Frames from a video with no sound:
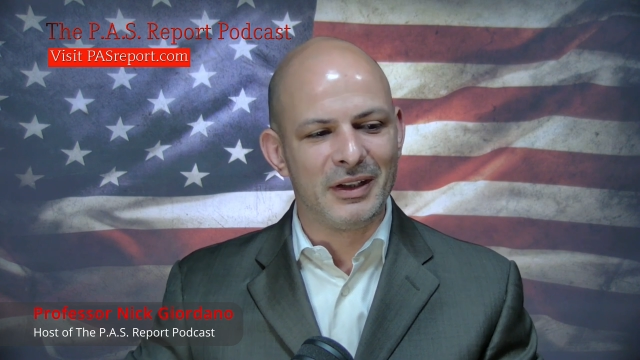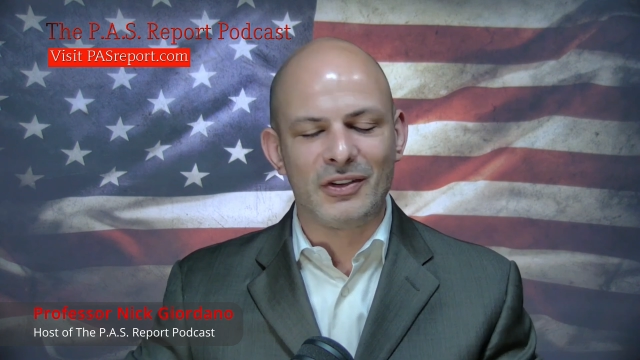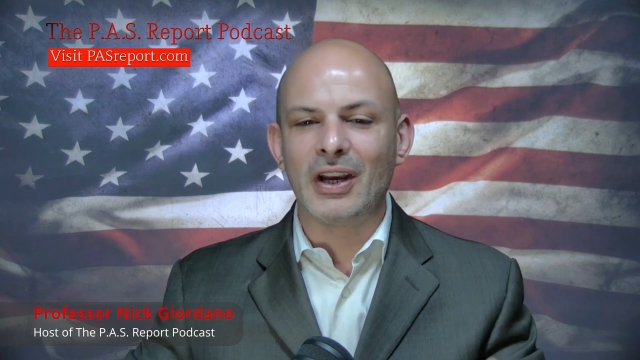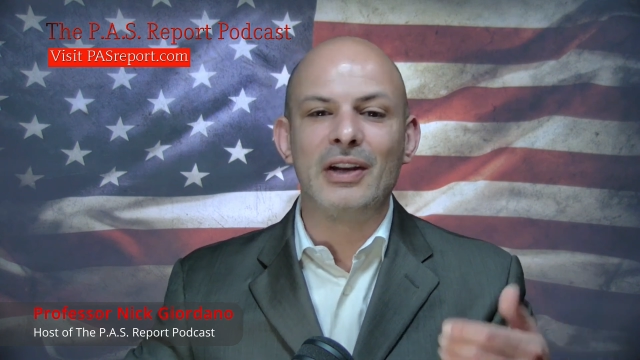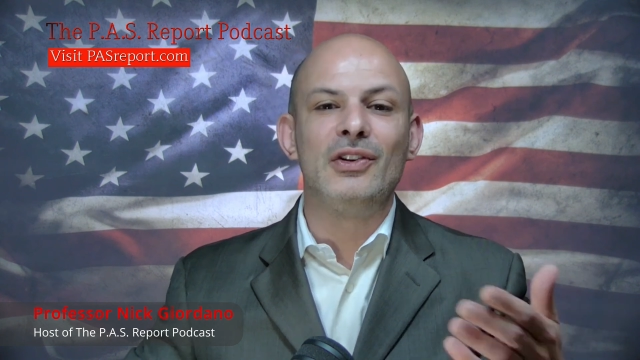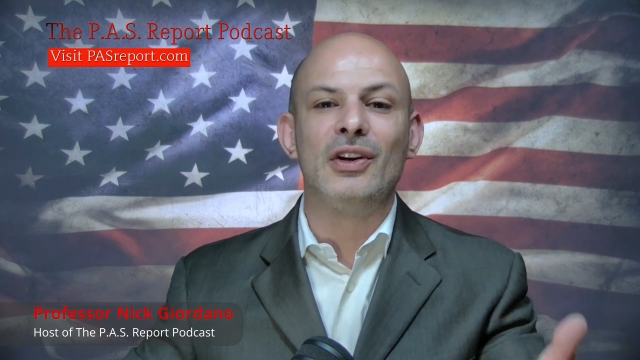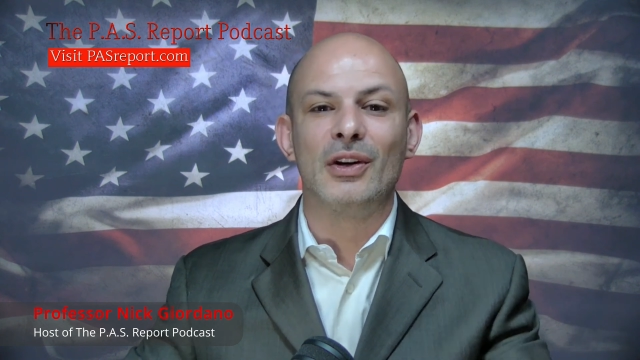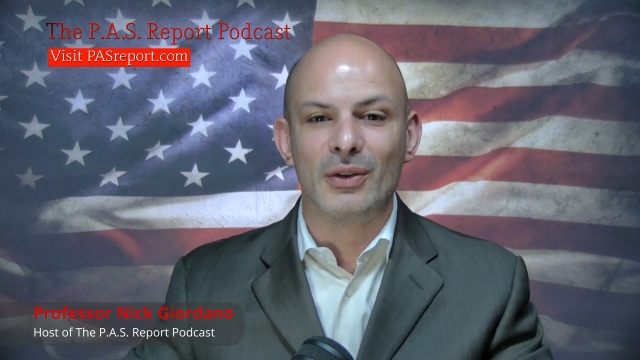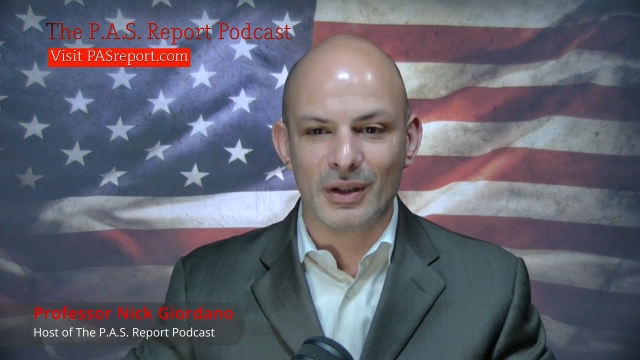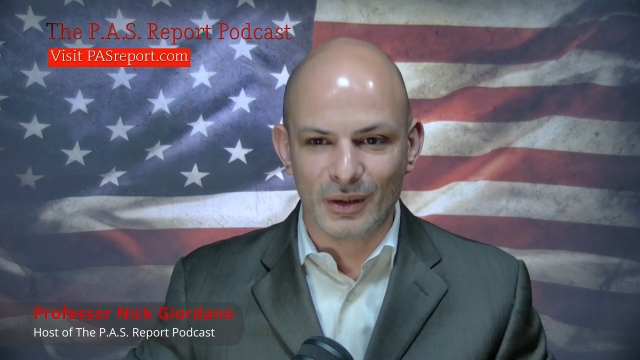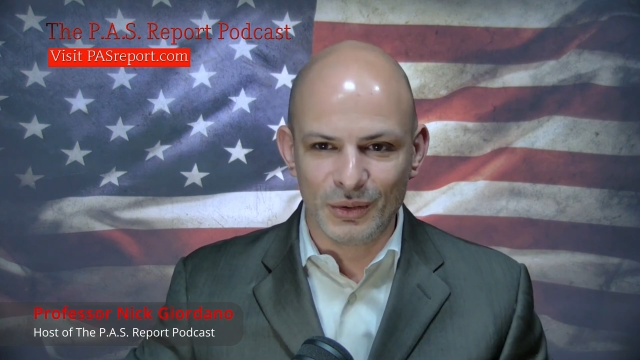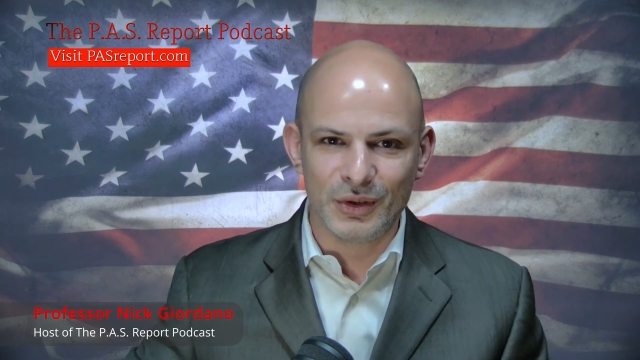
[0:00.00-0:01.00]
10-year
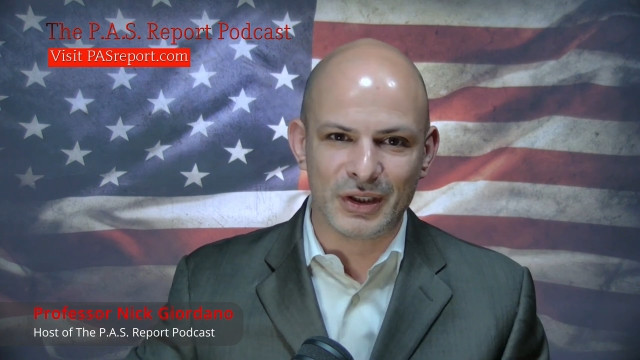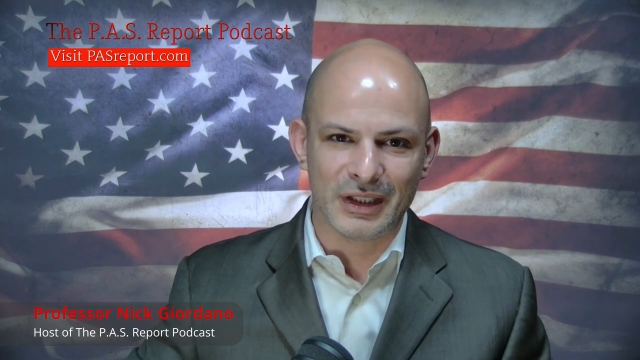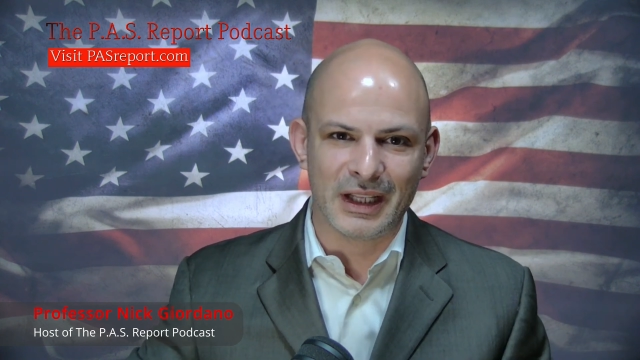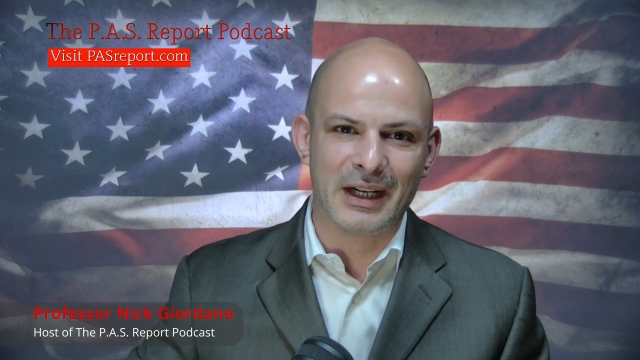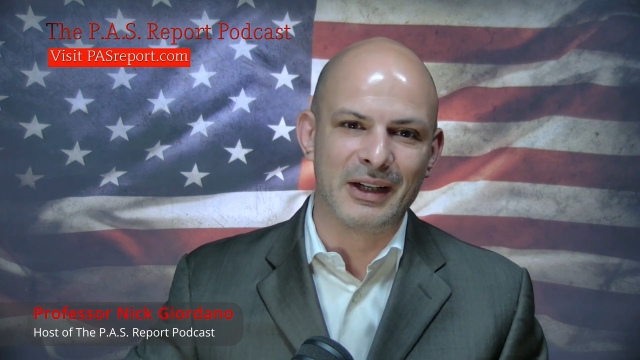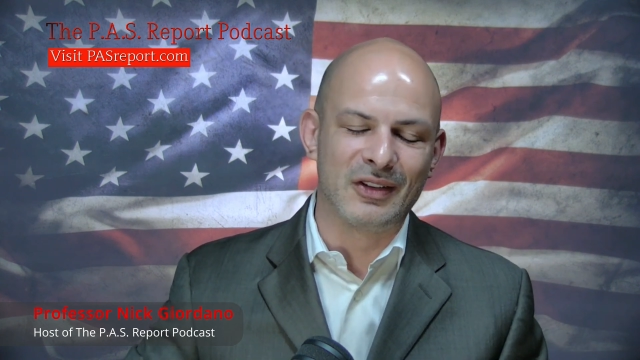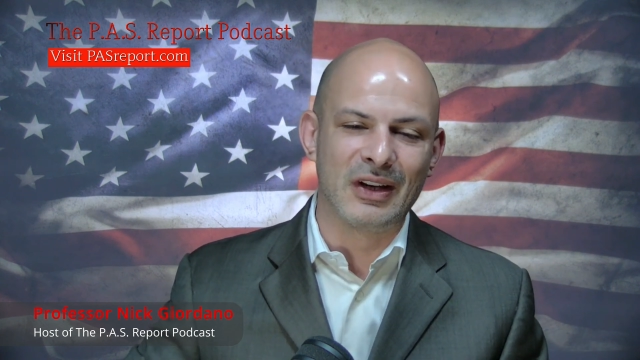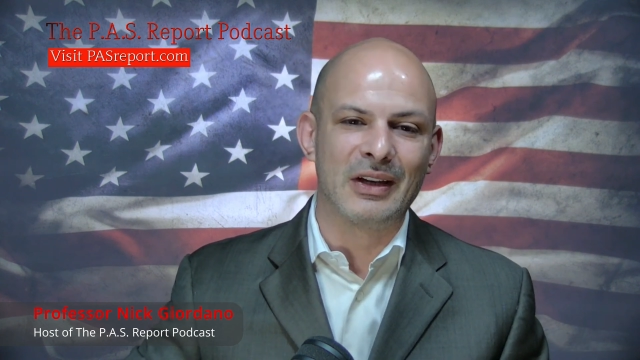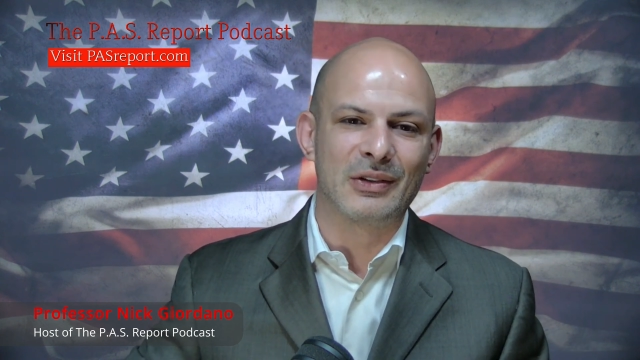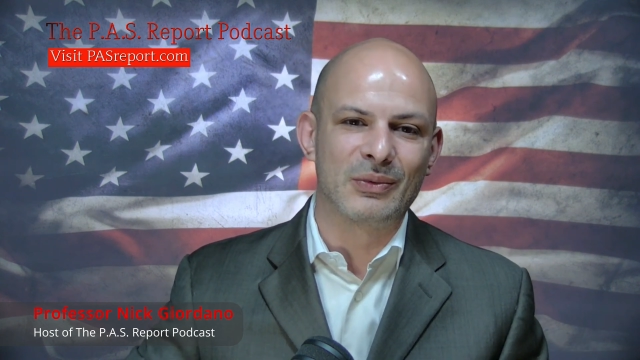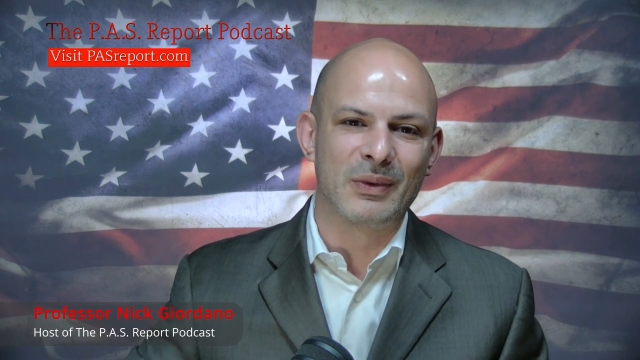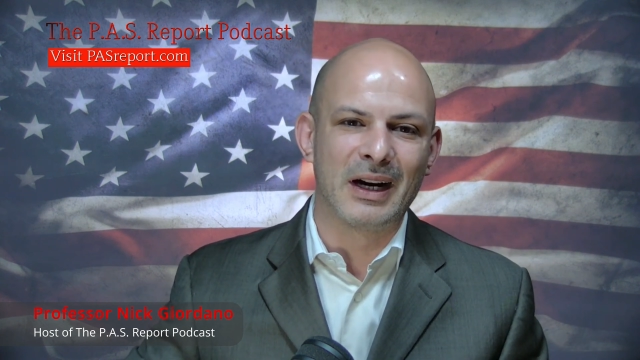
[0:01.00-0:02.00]
illusion that
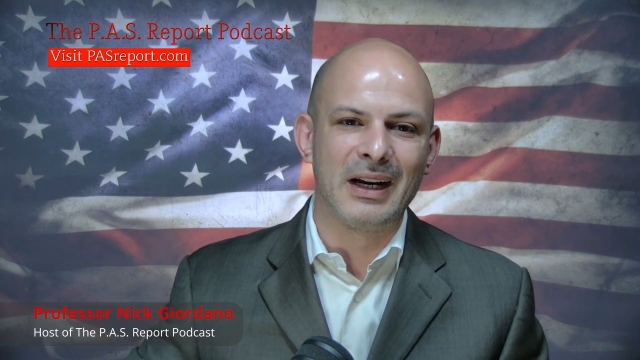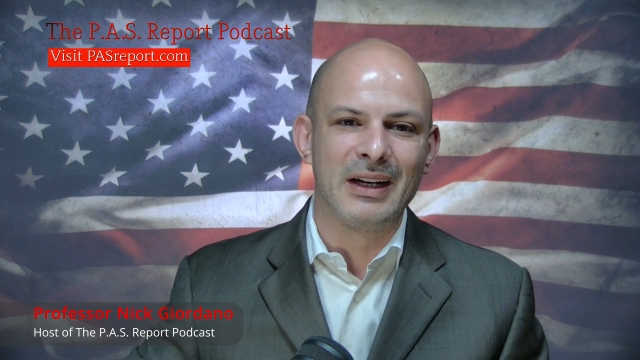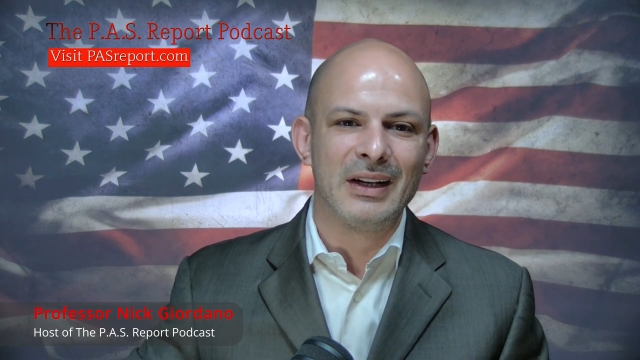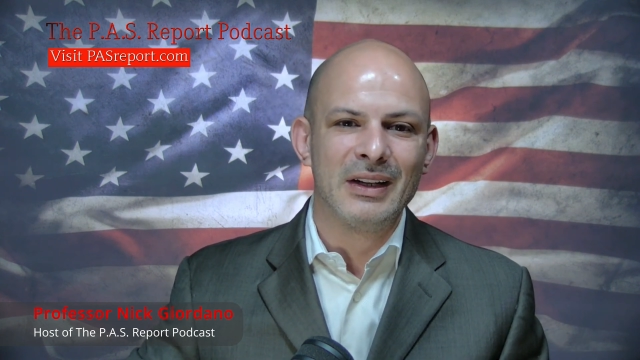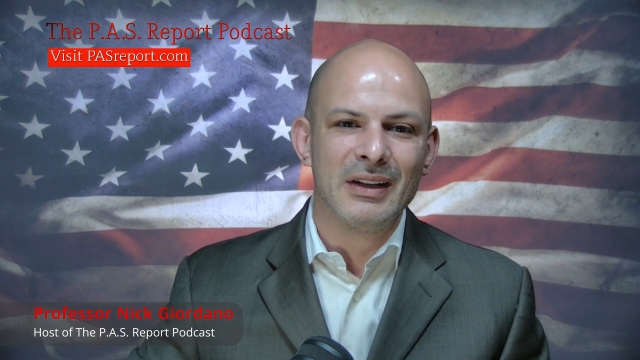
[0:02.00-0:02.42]
exists, right?